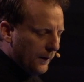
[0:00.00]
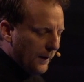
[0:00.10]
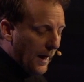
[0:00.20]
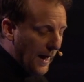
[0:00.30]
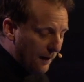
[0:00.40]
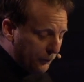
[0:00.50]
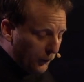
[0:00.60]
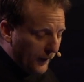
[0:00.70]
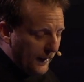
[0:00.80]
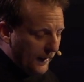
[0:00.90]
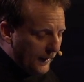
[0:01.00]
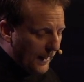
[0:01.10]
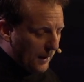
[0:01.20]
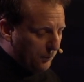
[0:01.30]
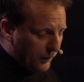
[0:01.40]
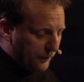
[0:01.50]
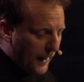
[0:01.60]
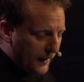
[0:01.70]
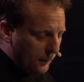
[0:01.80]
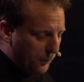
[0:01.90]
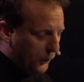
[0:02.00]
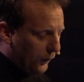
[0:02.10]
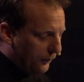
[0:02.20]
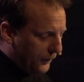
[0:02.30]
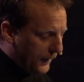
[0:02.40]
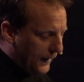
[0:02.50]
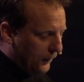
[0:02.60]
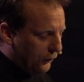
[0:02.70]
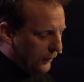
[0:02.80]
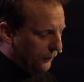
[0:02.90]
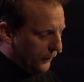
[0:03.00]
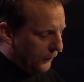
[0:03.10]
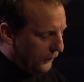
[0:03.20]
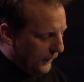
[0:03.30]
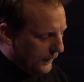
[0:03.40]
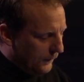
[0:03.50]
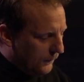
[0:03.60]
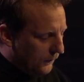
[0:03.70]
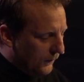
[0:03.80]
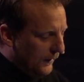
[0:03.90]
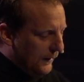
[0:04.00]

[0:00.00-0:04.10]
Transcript: After he had provided purification for sins,